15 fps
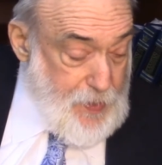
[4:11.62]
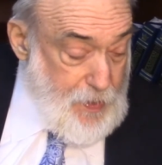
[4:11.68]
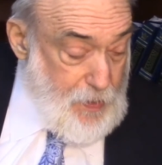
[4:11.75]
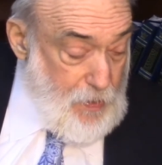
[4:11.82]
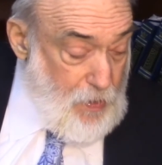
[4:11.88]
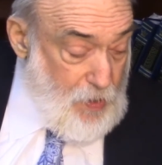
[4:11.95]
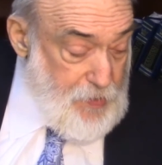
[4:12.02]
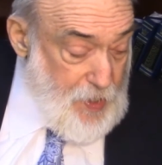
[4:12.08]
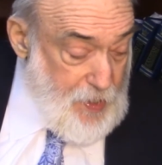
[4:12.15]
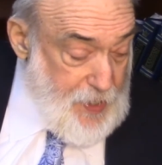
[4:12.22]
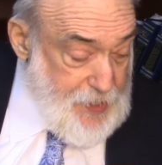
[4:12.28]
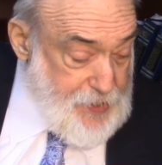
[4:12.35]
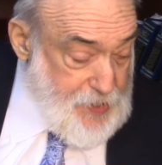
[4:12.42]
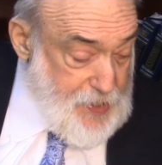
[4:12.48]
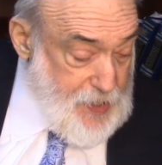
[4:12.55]
on the
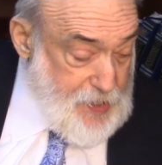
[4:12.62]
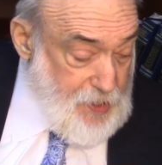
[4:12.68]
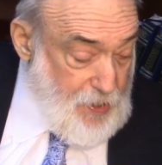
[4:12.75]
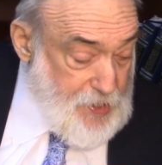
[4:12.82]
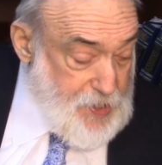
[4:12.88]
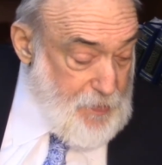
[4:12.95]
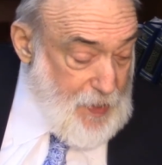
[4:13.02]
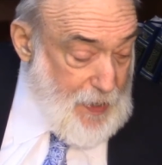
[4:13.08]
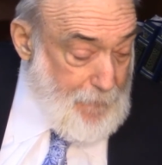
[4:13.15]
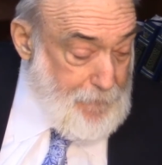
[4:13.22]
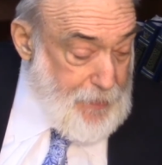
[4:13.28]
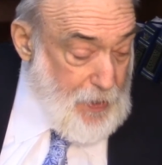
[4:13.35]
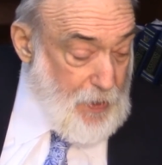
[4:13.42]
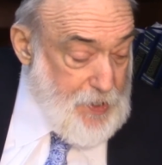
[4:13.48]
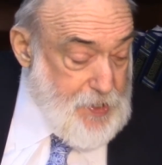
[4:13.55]
list, it talks
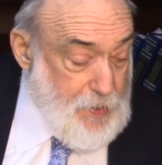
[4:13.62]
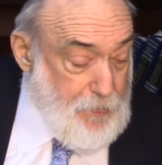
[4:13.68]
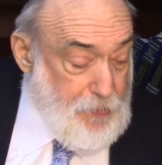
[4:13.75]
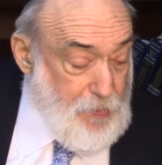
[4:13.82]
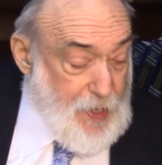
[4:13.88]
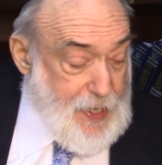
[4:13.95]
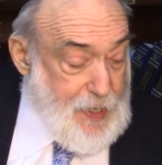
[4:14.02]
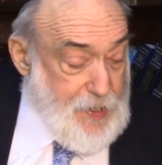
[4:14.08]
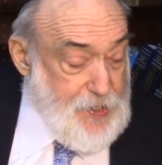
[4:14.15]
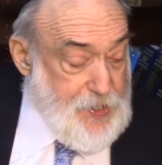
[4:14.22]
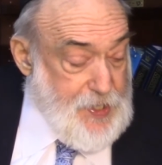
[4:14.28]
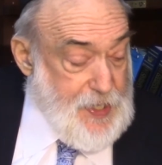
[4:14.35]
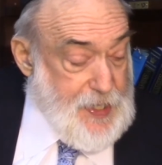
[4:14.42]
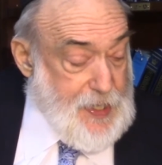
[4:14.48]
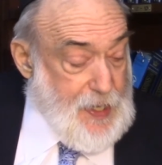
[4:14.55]
about laws of prayer,
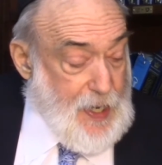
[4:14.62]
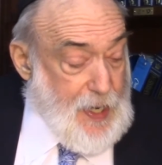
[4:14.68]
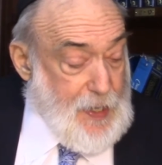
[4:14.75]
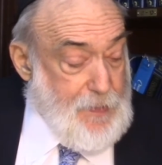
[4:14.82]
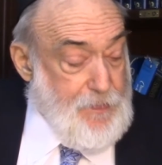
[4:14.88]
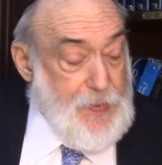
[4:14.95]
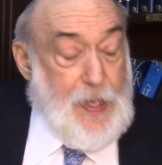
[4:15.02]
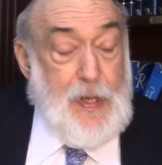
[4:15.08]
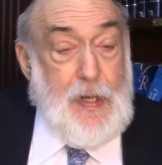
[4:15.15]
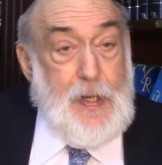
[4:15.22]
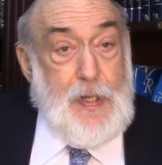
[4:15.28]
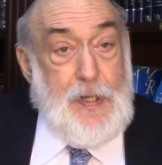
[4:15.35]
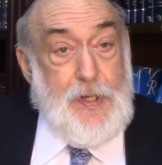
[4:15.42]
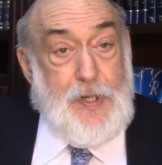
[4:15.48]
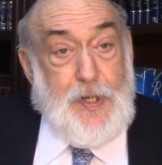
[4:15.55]
synagogue,
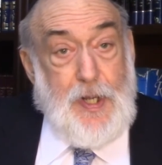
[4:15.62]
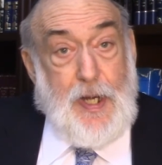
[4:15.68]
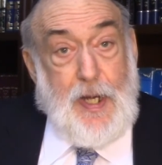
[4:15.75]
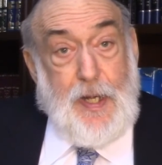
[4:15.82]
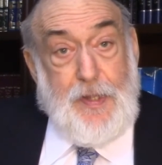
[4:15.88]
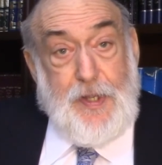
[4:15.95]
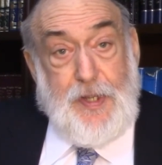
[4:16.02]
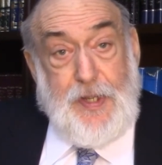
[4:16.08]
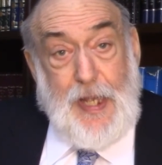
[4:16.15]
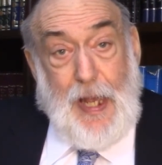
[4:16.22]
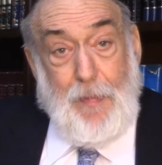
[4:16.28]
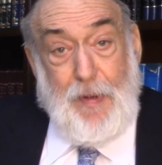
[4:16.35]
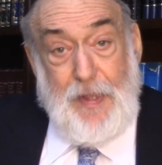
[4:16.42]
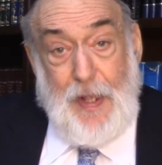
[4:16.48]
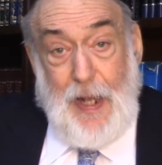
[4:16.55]
the
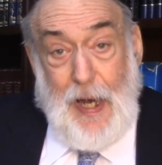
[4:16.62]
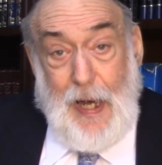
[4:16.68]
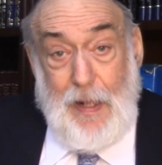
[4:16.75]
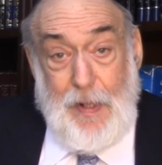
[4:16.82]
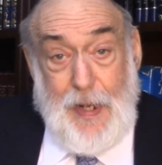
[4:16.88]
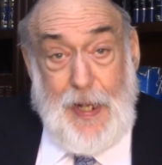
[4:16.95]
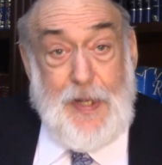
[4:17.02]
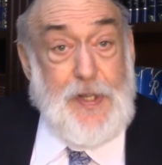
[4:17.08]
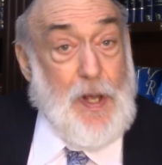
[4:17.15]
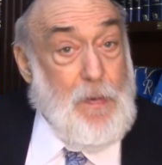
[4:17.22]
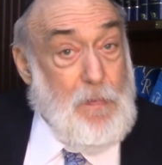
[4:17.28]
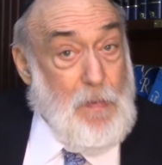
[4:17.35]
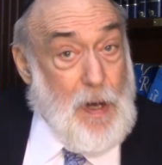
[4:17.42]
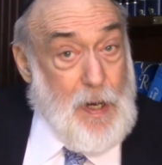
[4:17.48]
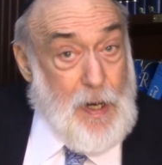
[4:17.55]
Sabbath and holidays,
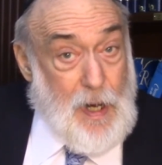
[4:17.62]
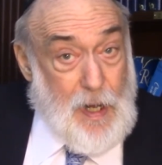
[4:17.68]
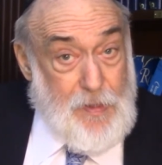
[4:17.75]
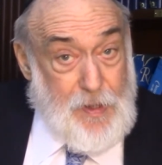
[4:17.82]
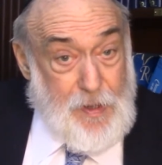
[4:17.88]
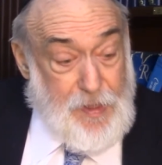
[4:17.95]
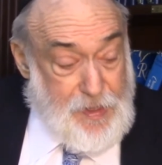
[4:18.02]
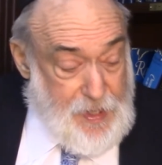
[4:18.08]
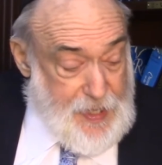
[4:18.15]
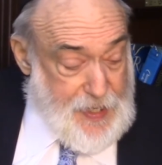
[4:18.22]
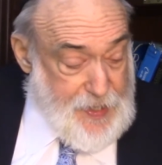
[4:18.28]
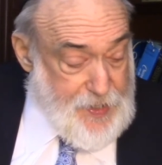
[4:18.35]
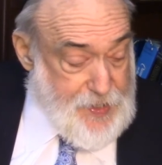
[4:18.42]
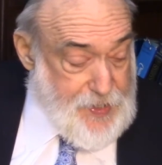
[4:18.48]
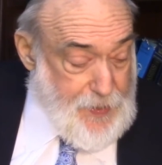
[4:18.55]
among other
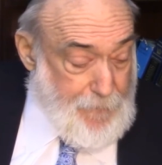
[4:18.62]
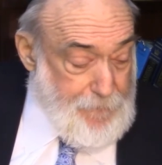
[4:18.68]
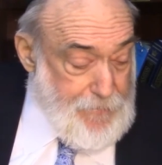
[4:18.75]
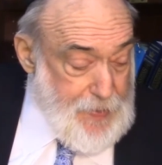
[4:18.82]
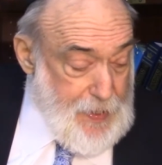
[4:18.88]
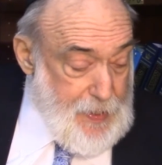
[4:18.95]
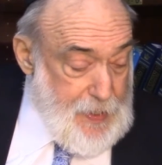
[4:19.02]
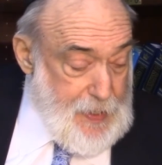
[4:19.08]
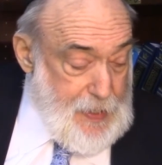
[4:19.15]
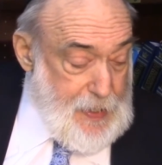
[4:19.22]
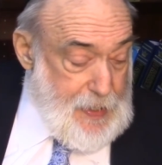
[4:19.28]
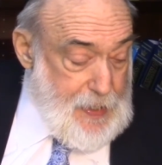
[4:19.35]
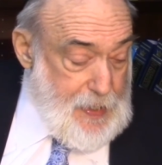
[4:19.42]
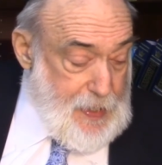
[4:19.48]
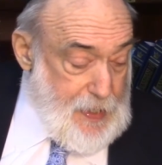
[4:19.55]
things.
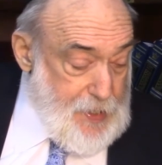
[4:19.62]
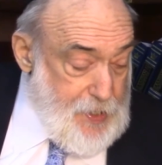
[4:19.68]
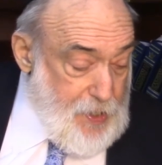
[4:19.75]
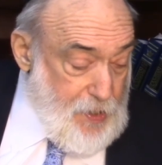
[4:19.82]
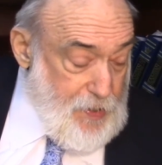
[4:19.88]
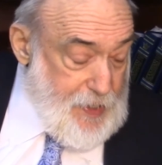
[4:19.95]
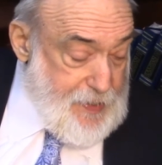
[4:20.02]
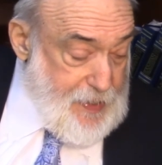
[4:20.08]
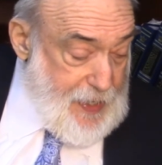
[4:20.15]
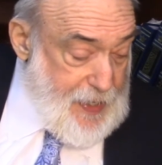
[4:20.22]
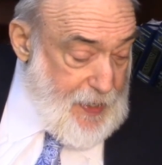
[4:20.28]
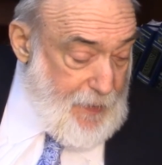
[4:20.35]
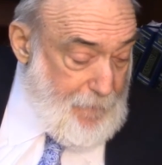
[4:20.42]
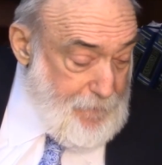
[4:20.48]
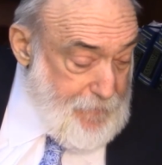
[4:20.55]
Yoredeya,